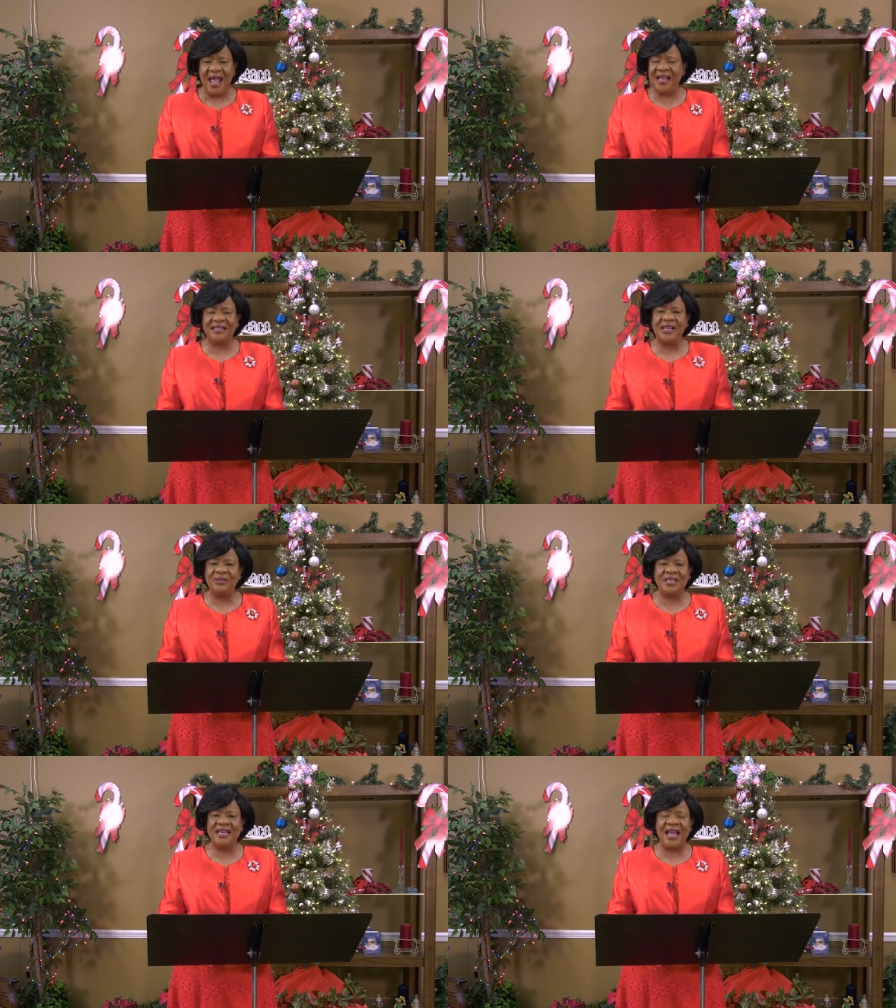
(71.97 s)
And so
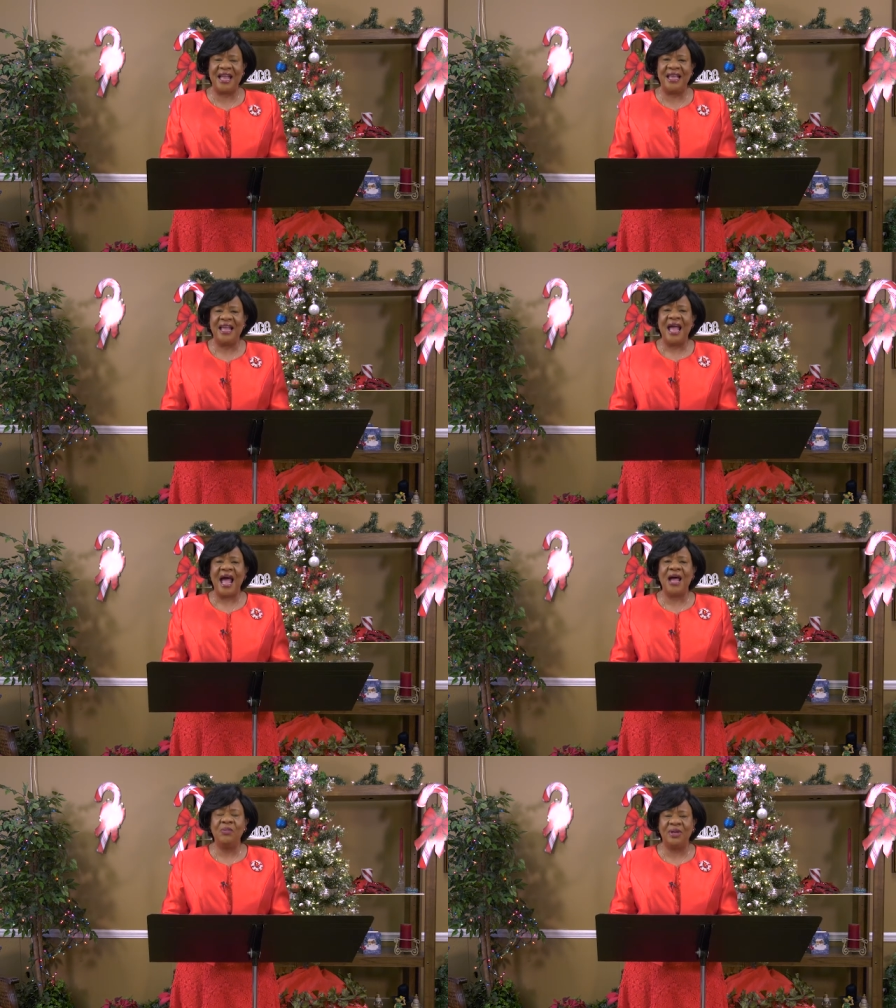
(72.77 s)
today,
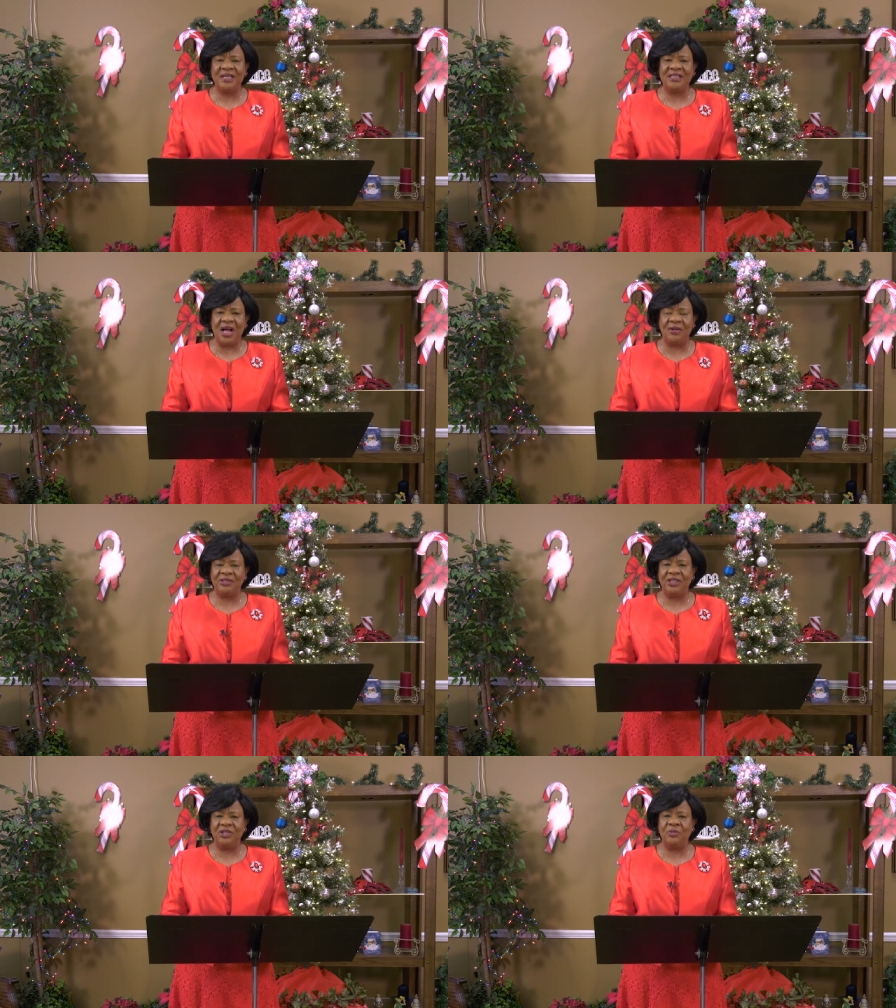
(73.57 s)
I want to talk
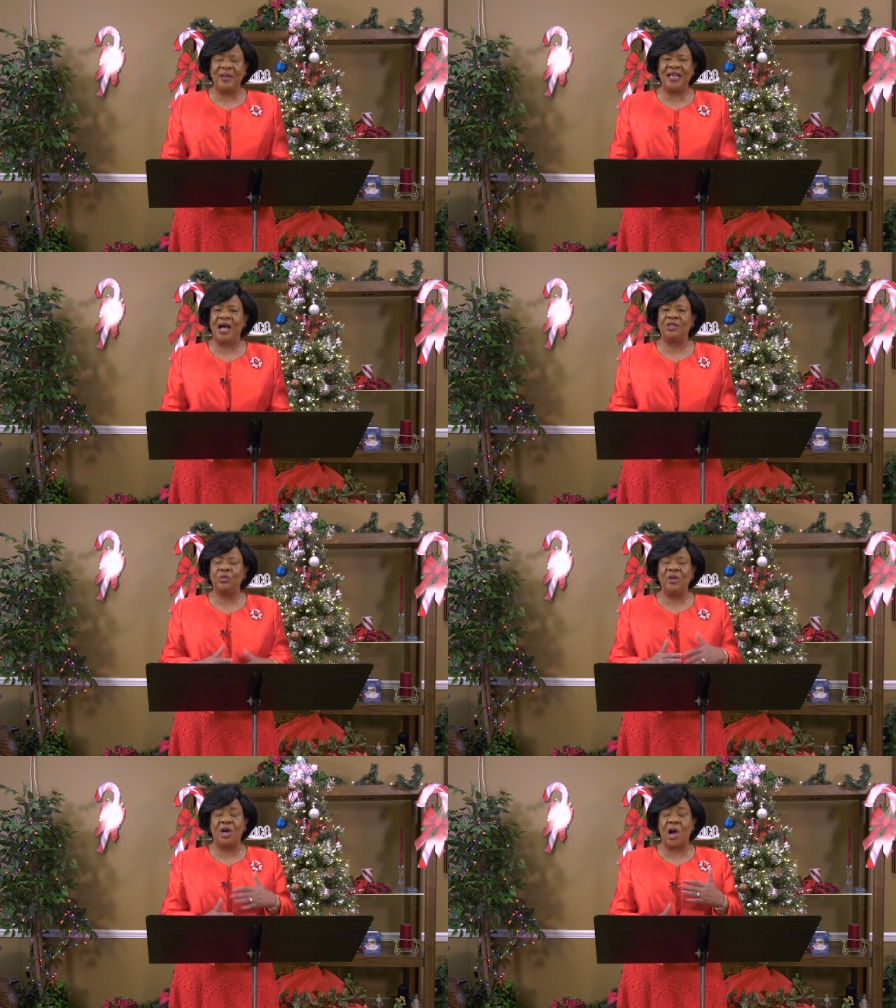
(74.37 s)
to you because
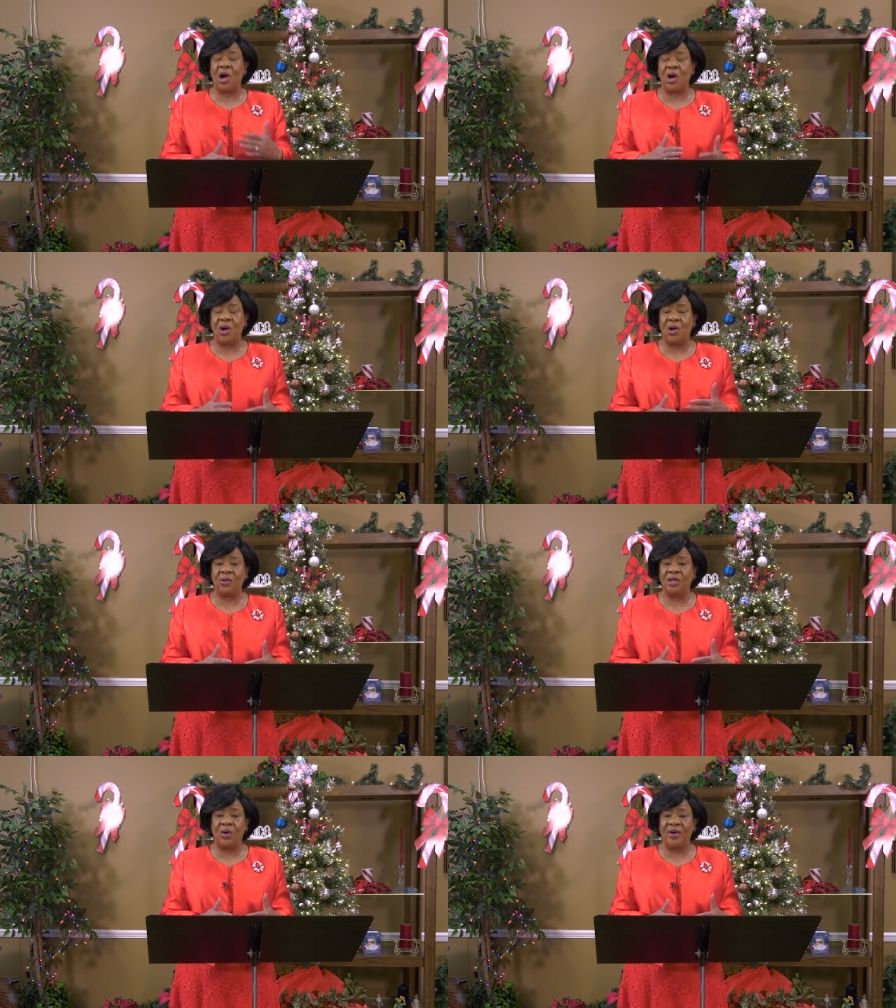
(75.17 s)
we're
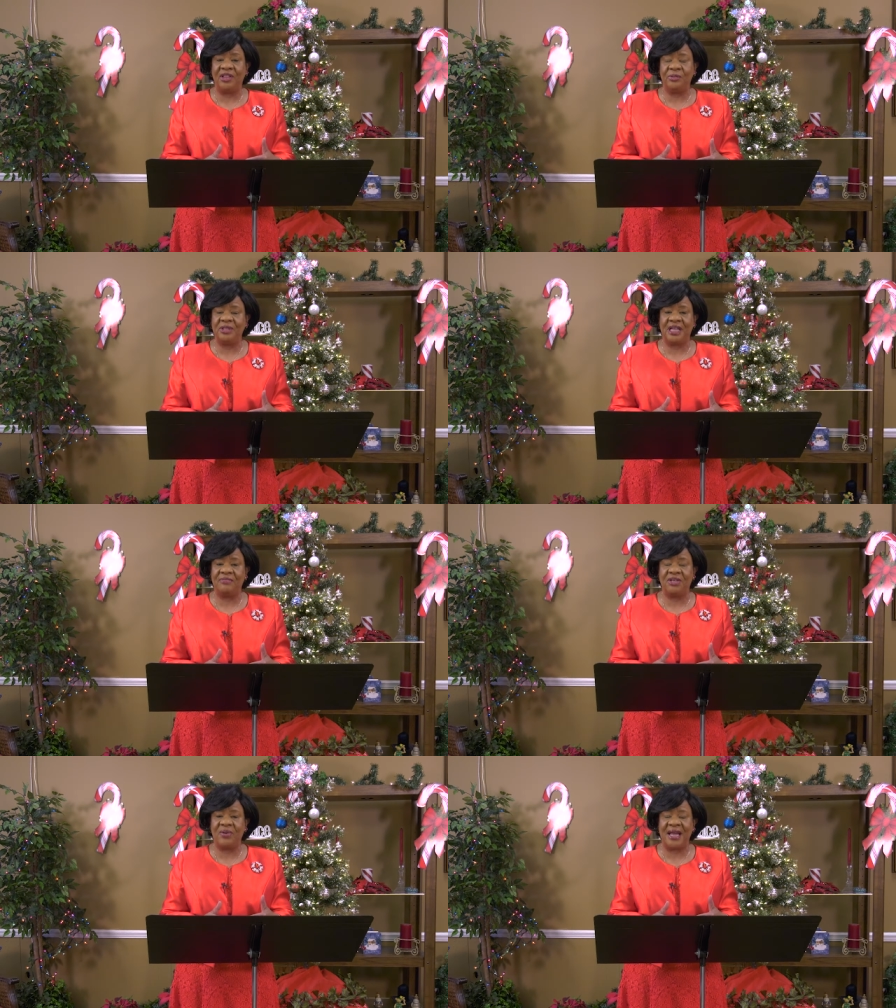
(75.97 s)
all going through
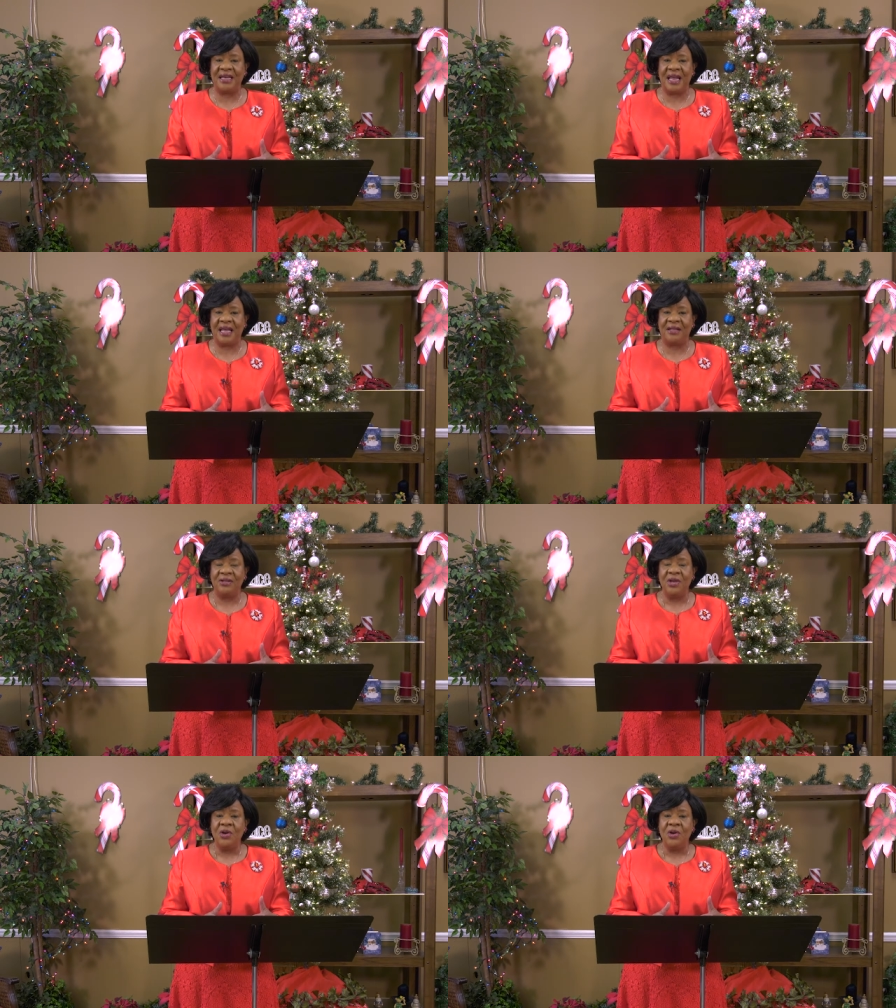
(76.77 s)
something right now.